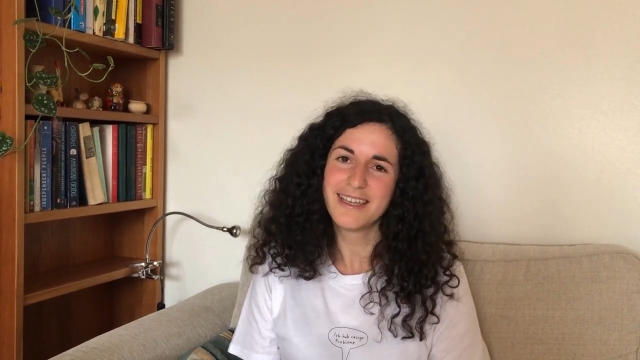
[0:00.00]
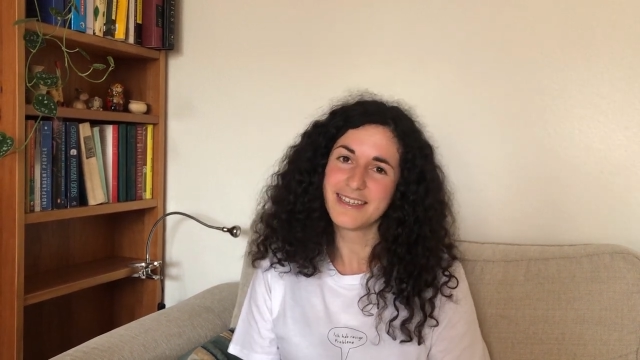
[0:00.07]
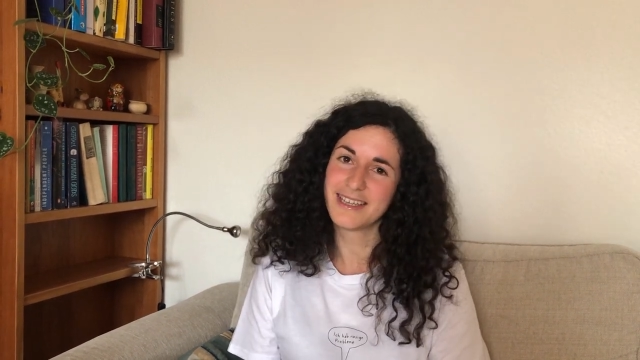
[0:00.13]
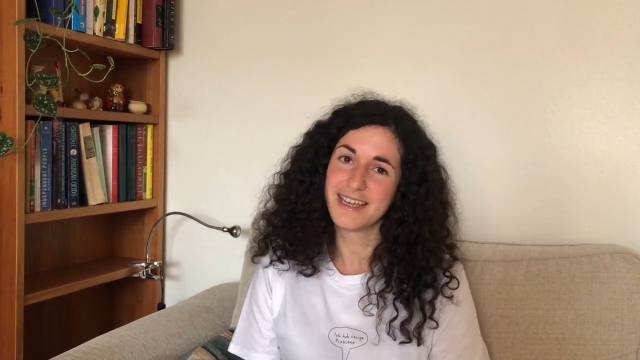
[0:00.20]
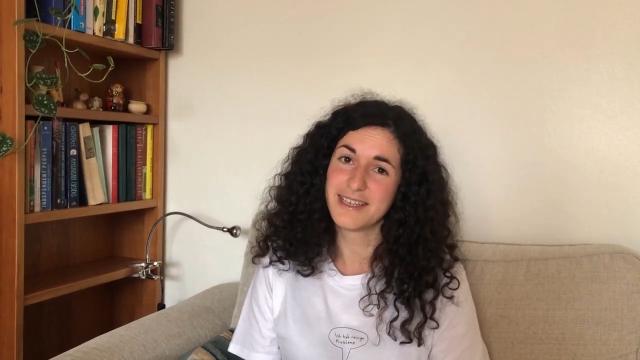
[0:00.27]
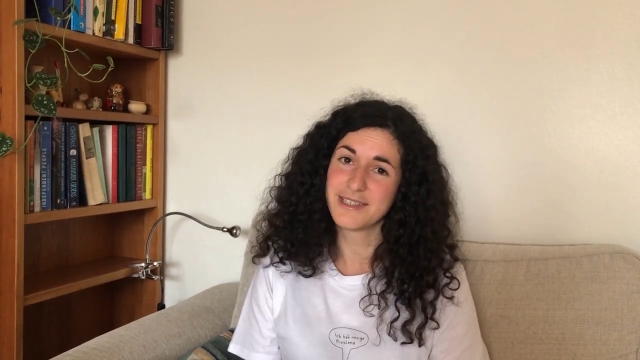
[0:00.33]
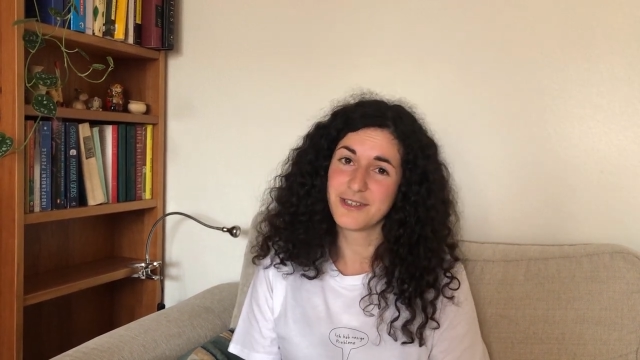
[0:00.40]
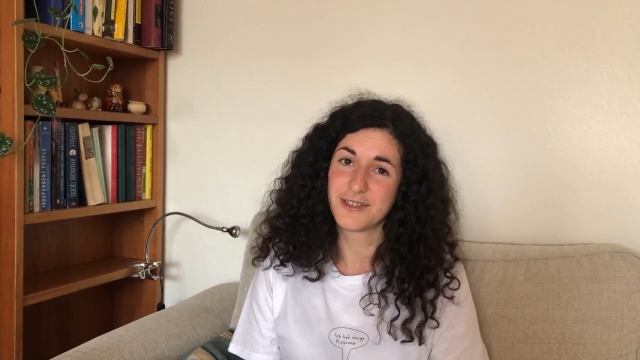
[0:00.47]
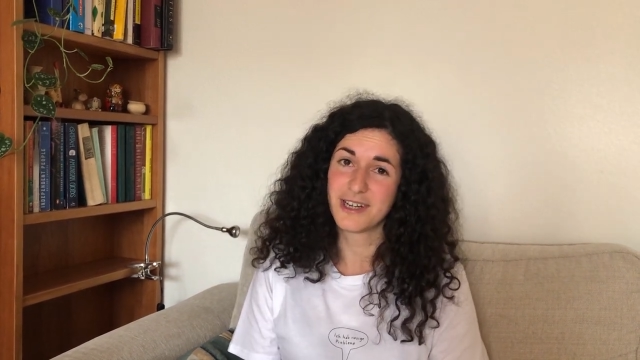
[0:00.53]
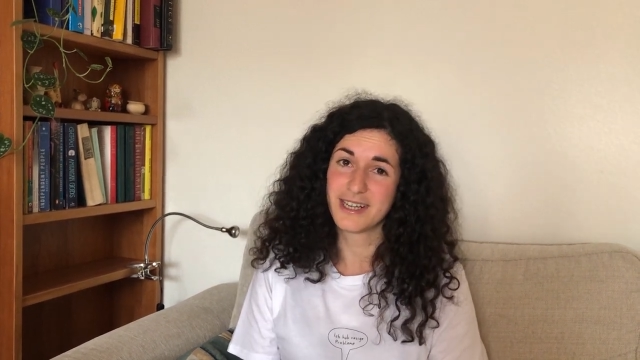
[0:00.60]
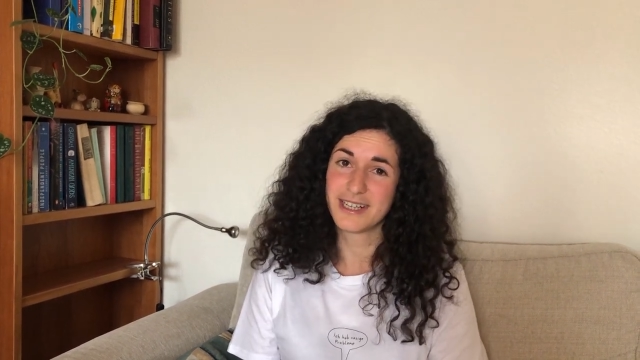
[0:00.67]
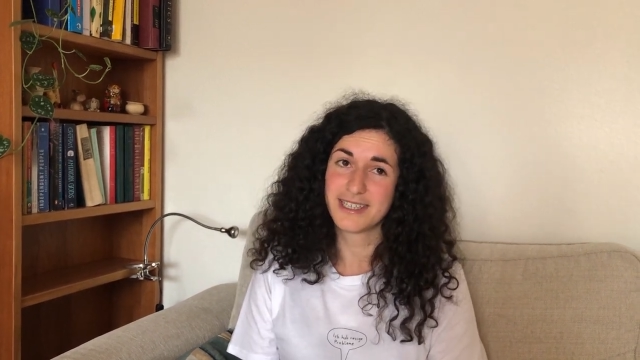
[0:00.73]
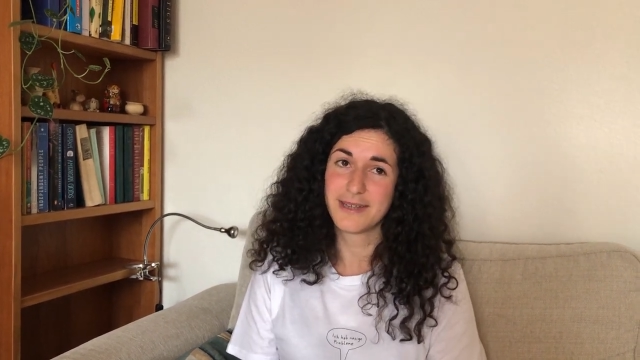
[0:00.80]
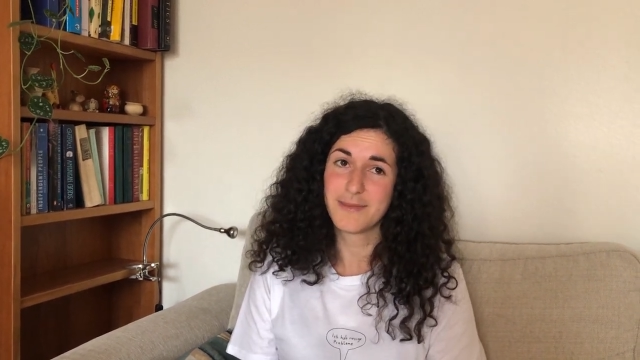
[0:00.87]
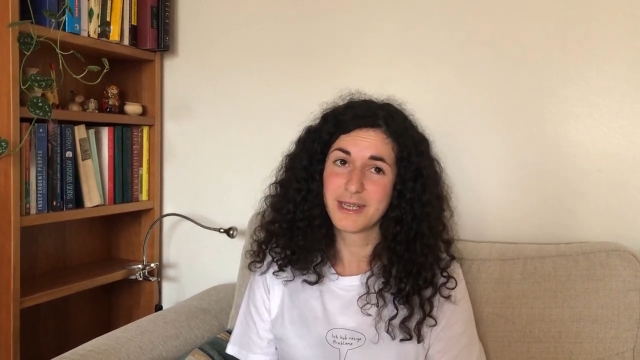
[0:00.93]
in case your
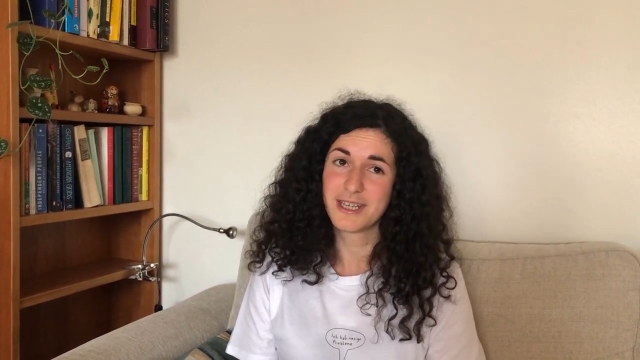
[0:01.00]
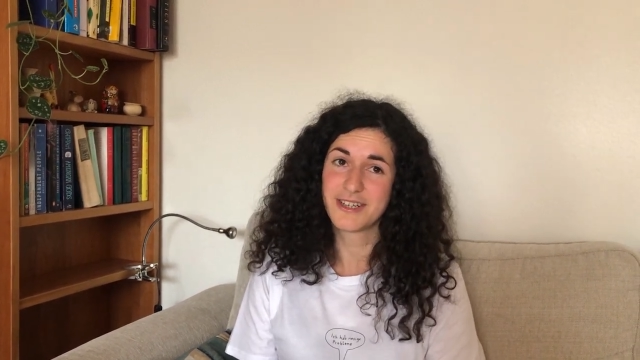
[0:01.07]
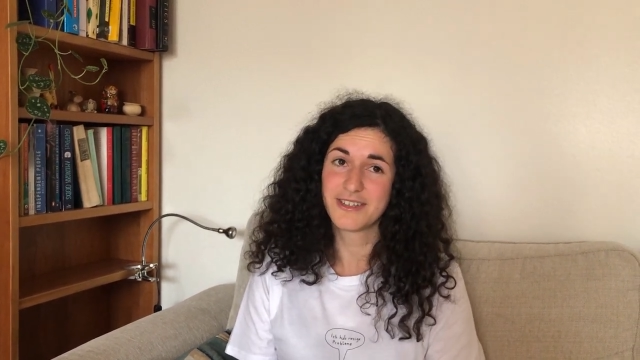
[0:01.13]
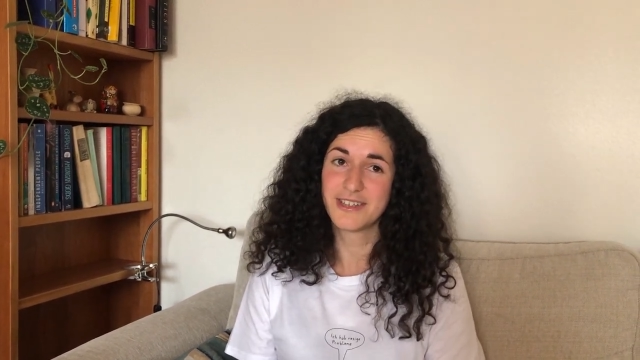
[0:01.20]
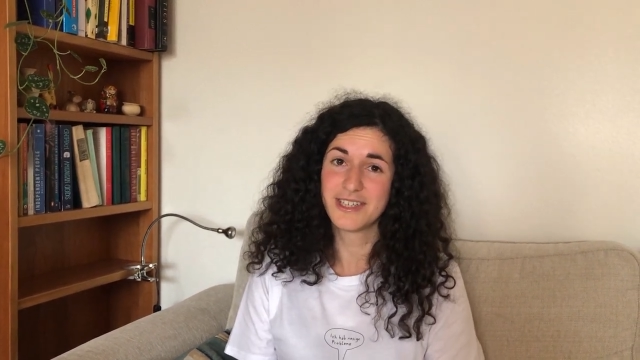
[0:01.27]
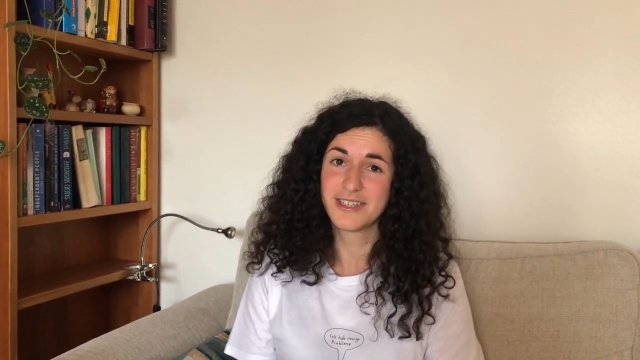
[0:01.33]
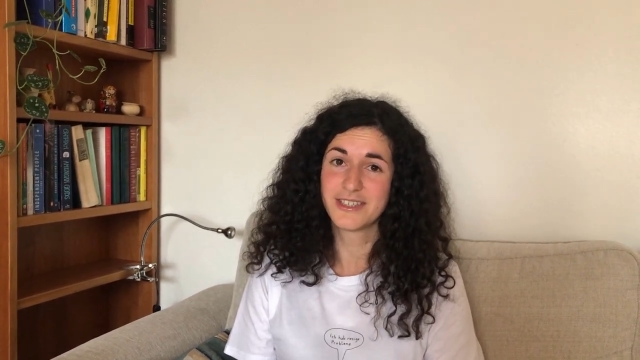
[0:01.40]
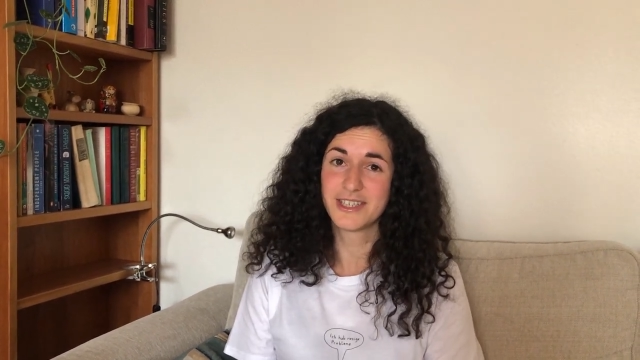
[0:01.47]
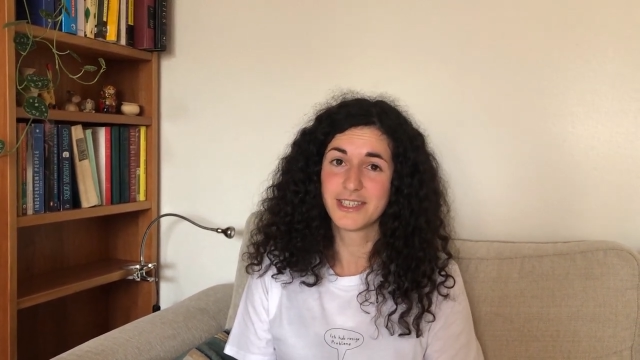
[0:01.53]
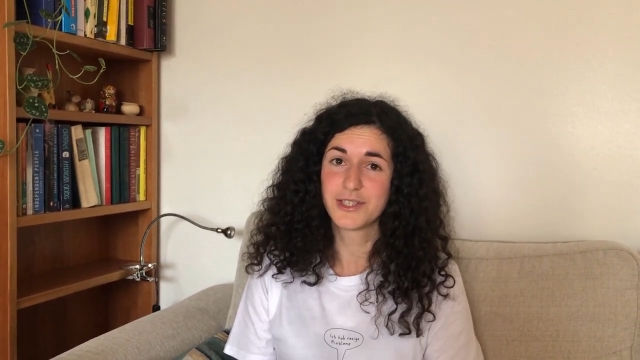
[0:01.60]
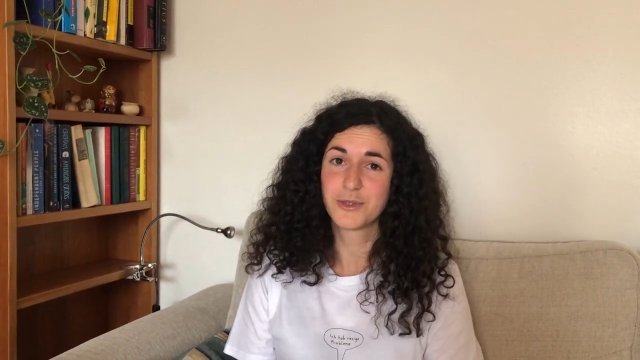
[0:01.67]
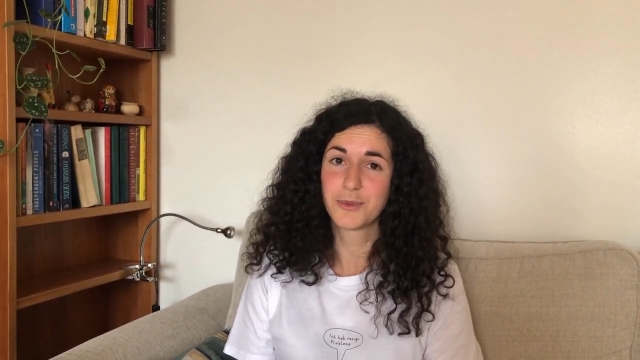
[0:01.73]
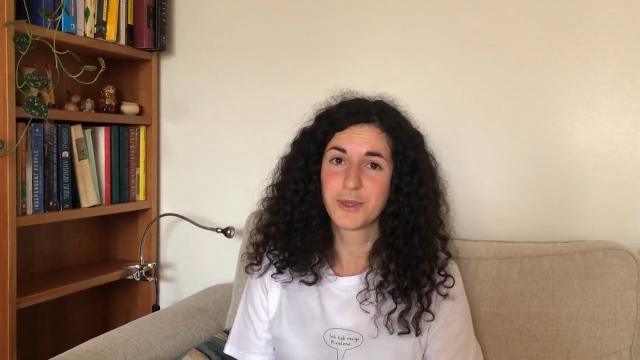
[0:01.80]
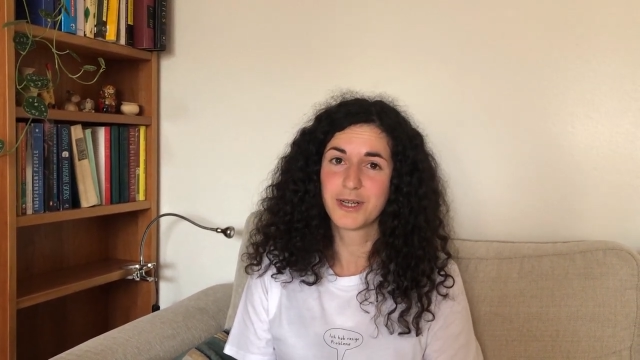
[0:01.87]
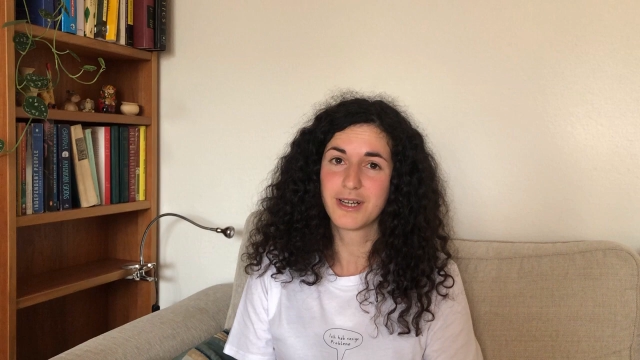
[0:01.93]
academic career
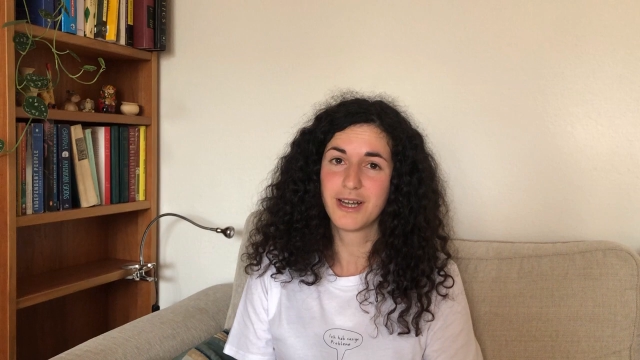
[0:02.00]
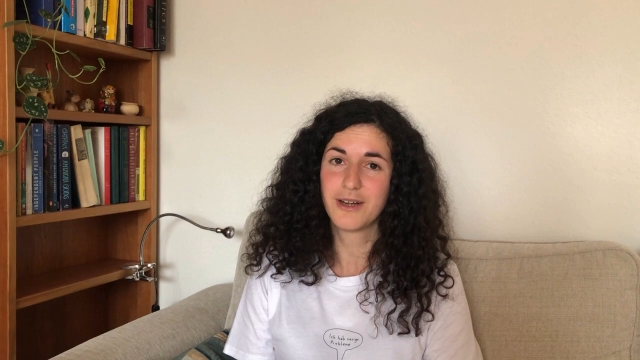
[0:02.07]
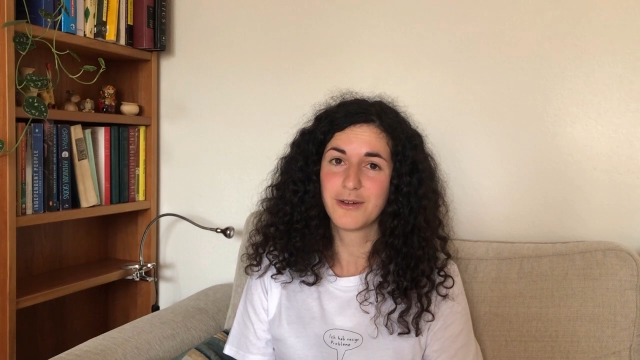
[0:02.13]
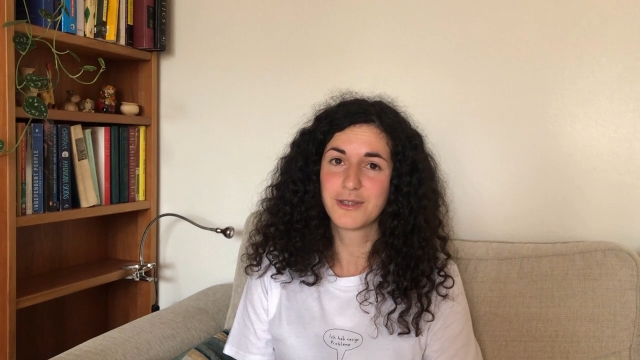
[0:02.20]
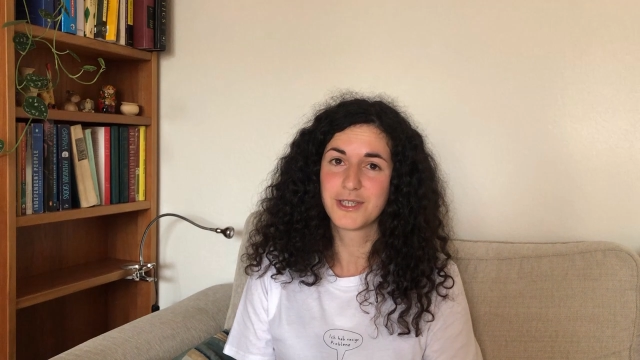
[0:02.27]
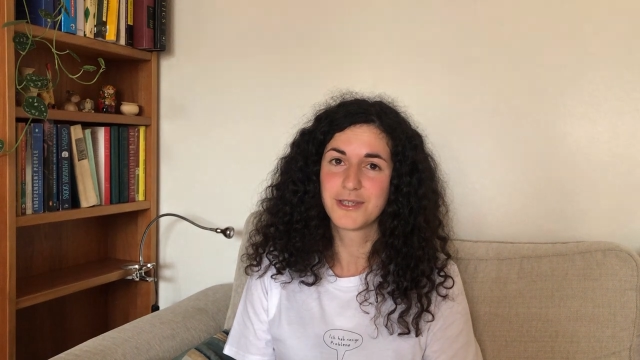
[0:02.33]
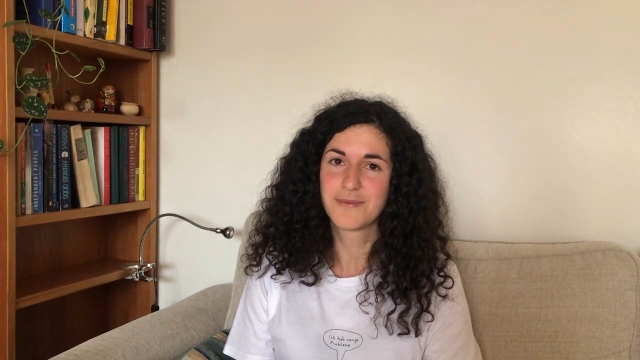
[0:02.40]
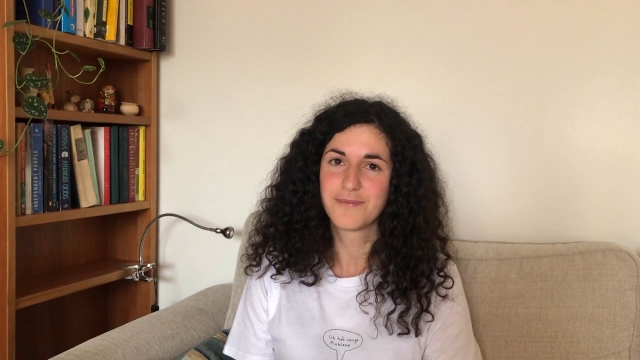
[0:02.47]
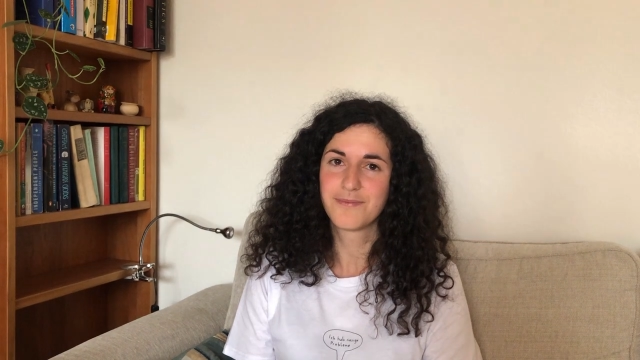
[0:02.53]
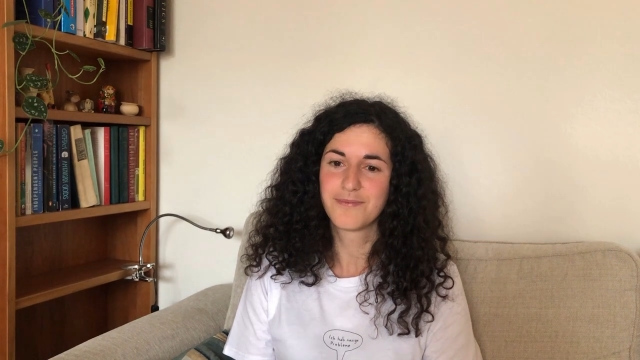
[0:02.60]
doesn't work out.